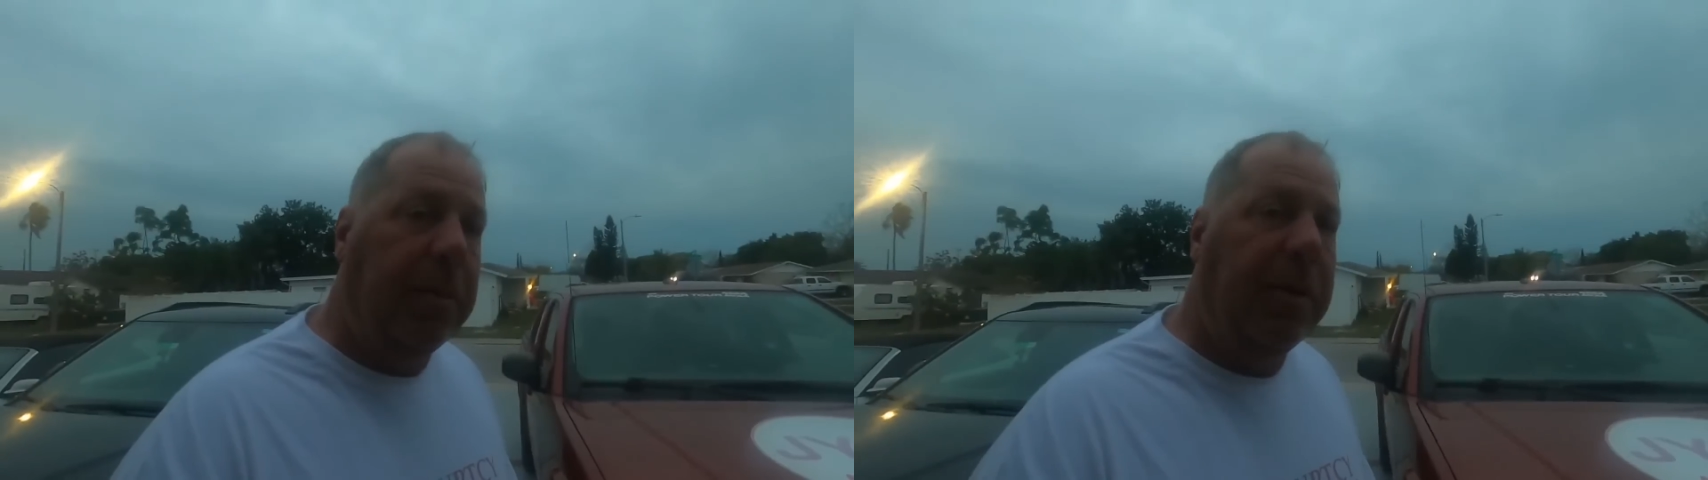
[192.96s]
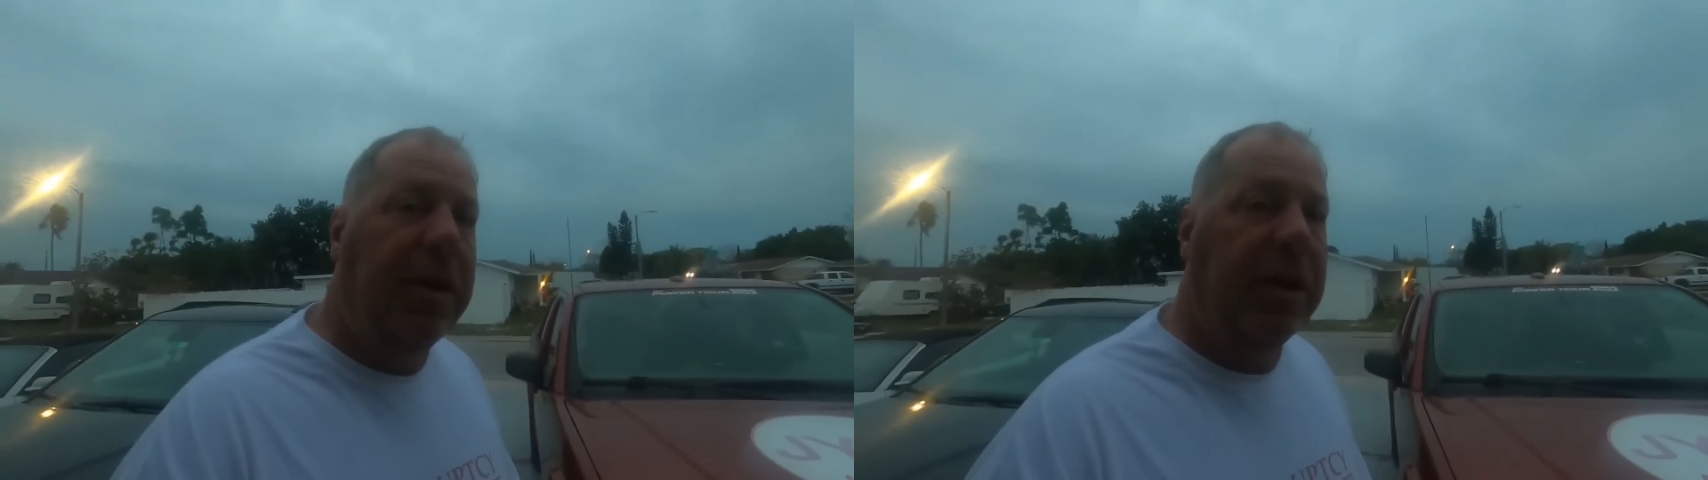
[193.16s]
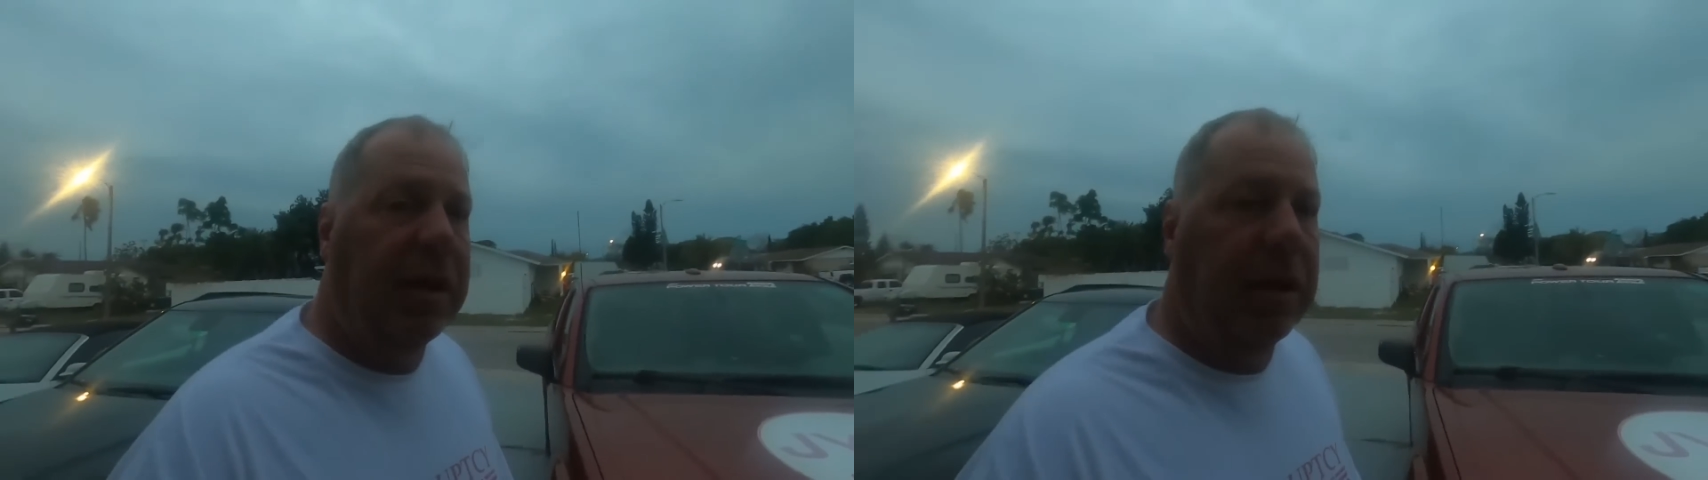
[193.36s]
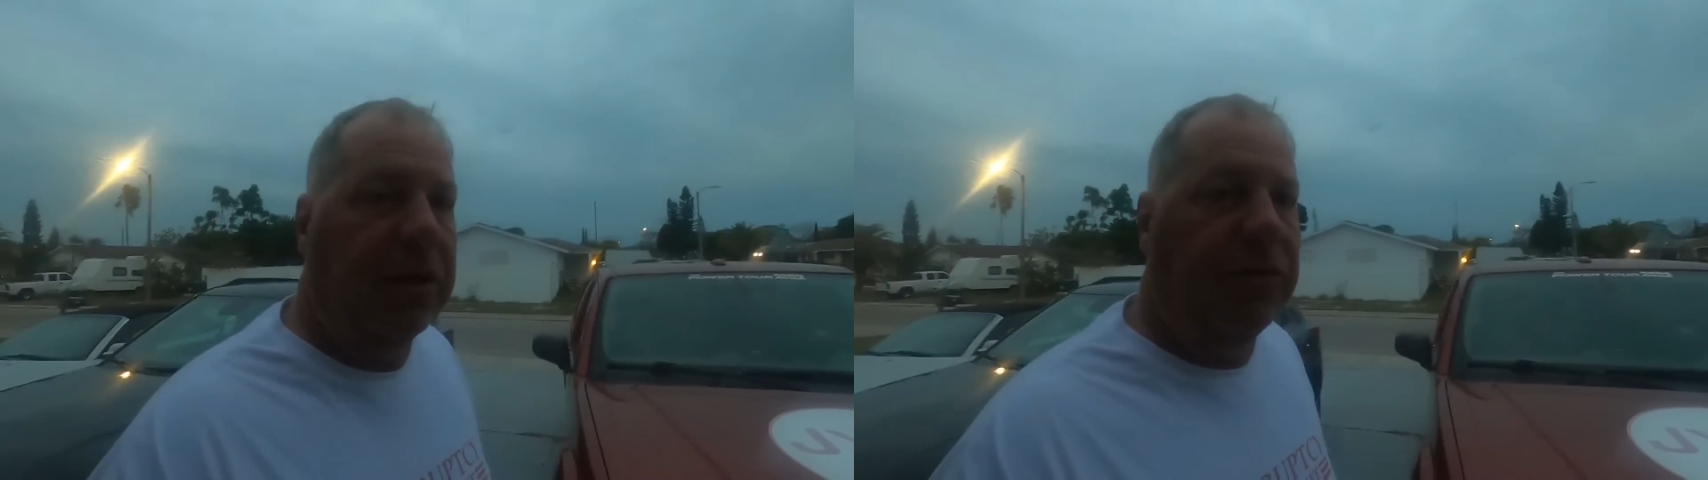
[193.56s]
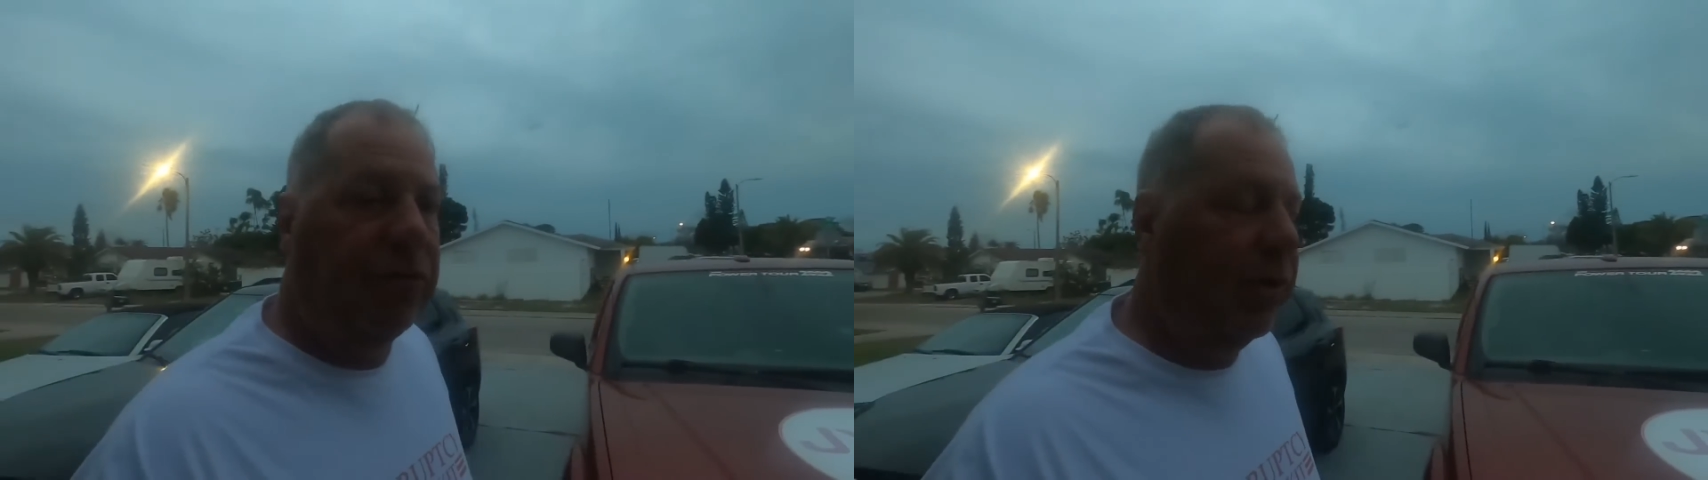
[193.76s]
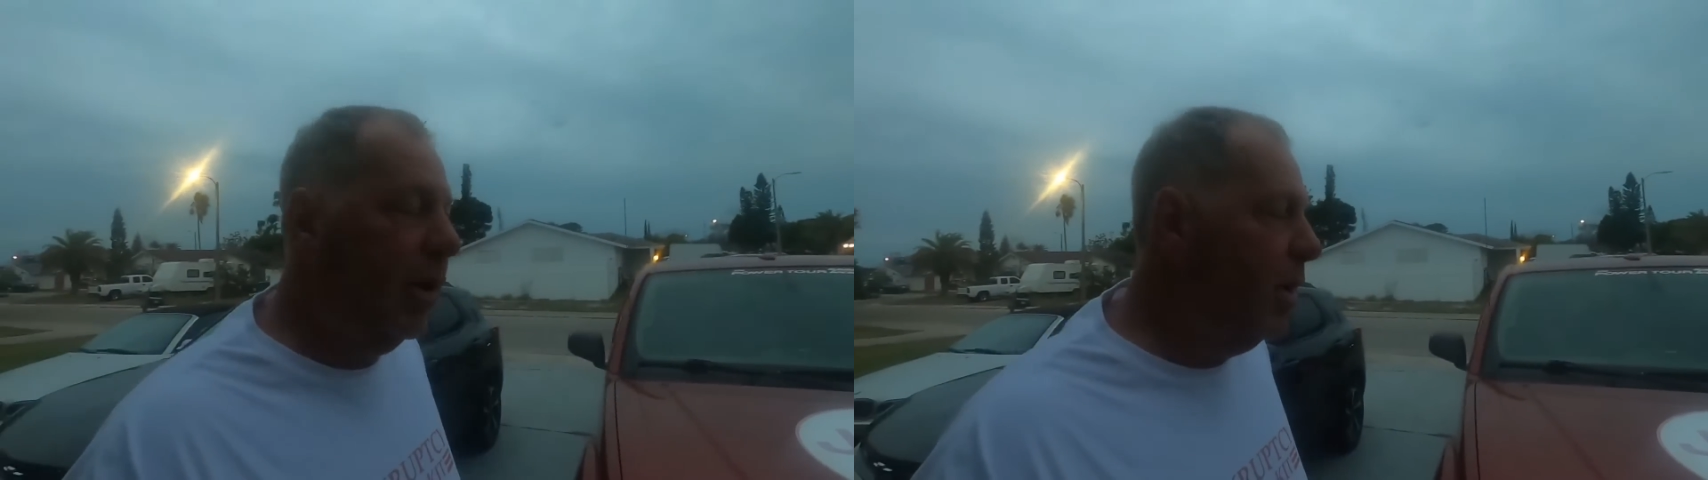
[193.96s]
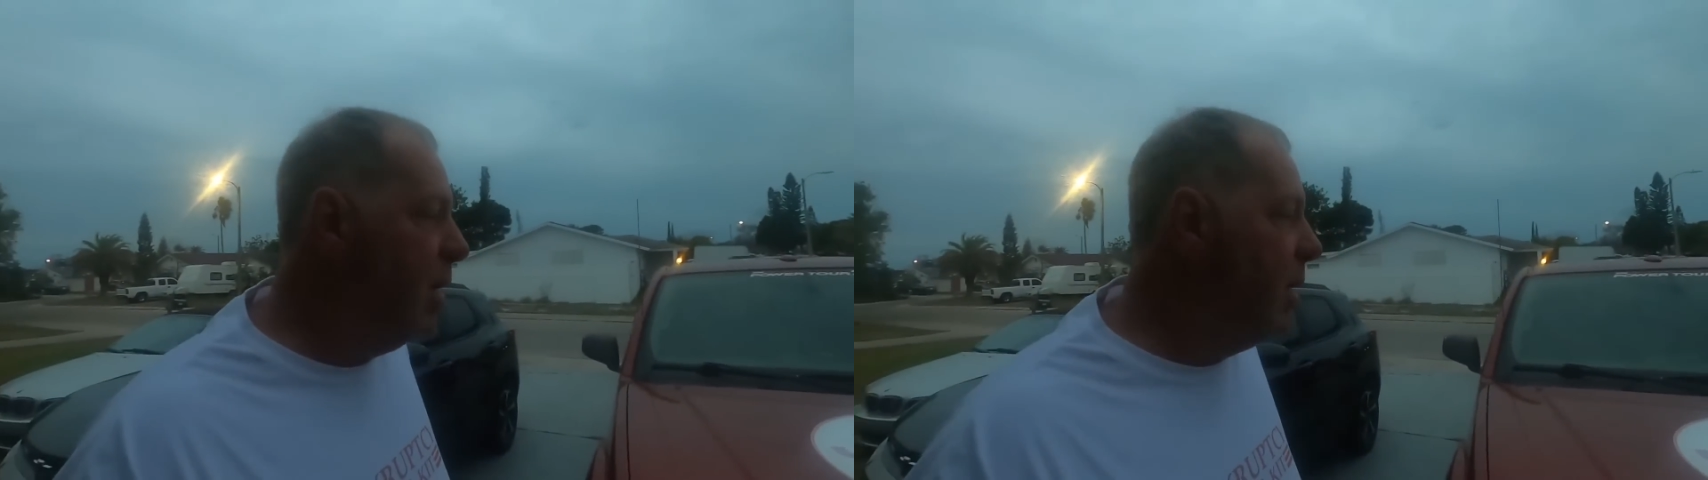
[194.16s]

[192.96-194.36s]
the media industry,